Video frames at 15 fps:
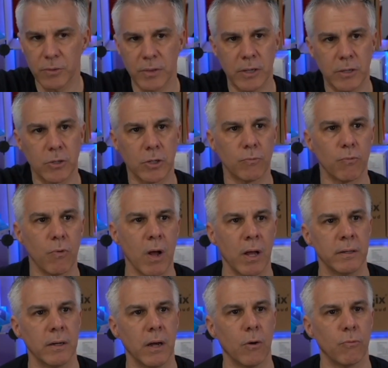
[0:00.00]
you could
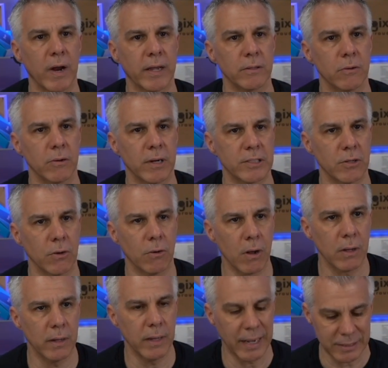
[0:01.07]
run a regular
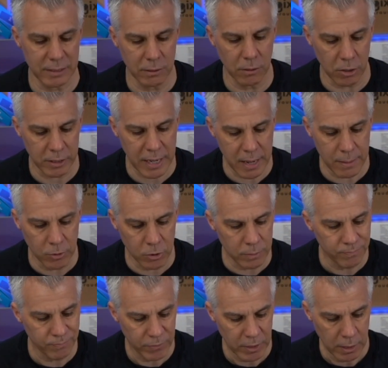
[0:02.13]
XLR cable,
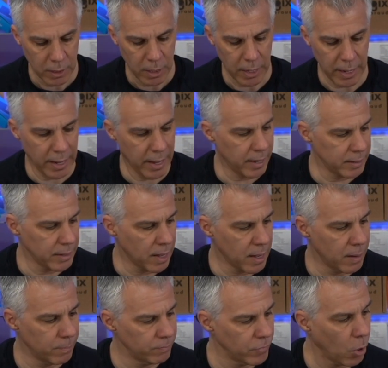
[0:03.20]
and
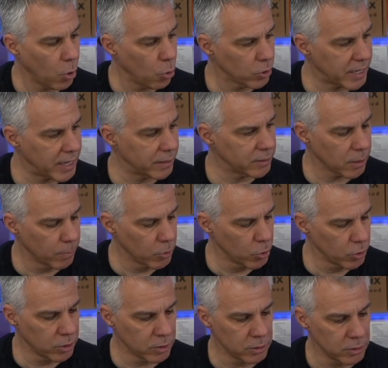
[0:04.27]
the whole kit and
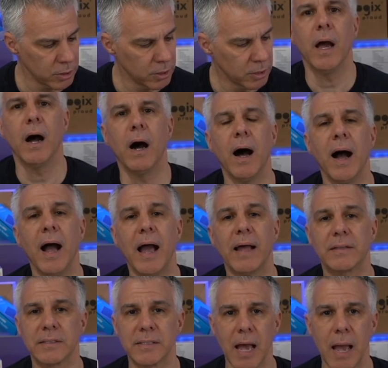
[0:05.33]
caboodle. At
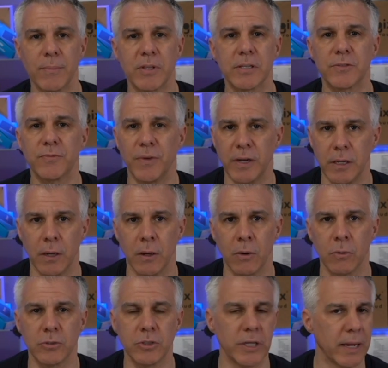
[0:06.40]
the time of this video,
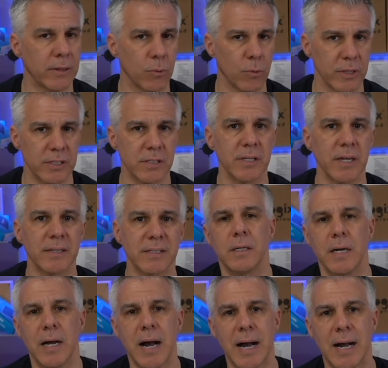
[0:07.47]
January 6th,
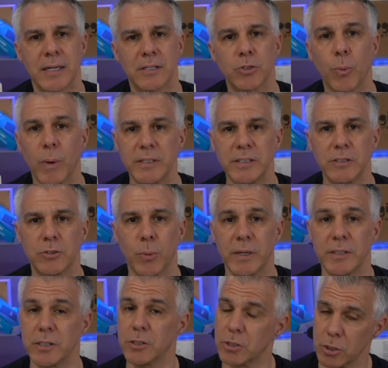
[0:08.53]

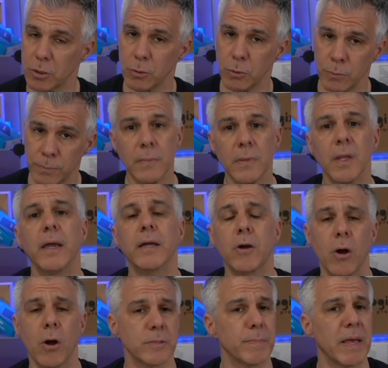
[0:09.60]
2022, it
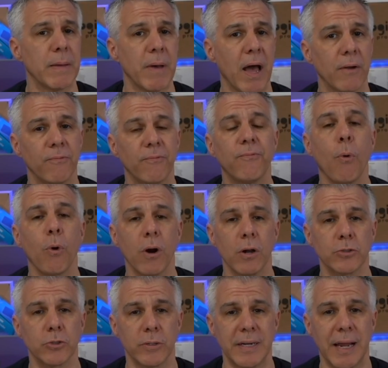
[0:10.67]
cost me about
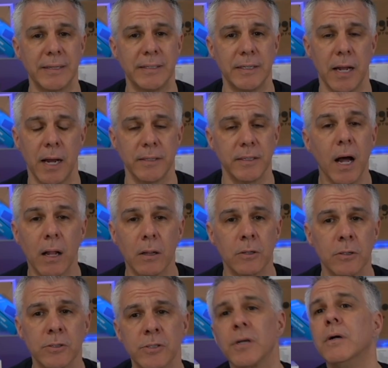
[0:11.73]

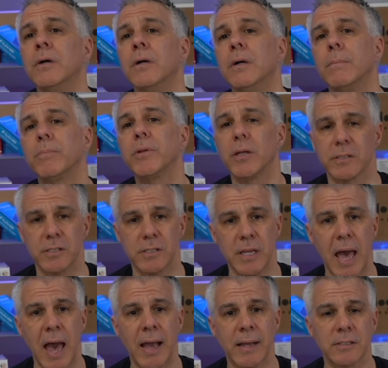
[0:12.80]
$499 plus
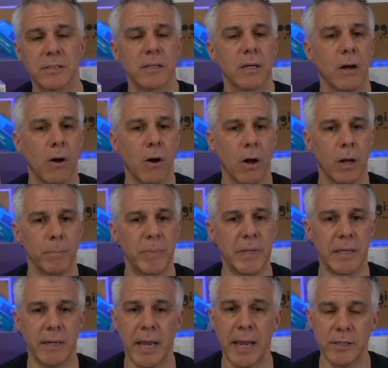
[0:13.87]
tax on
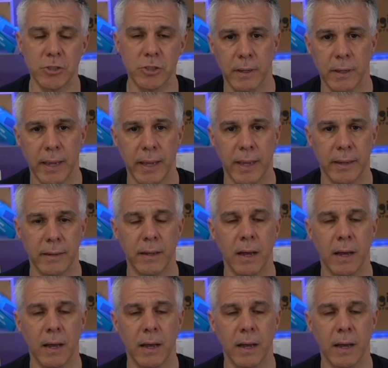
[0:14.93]
B&H, and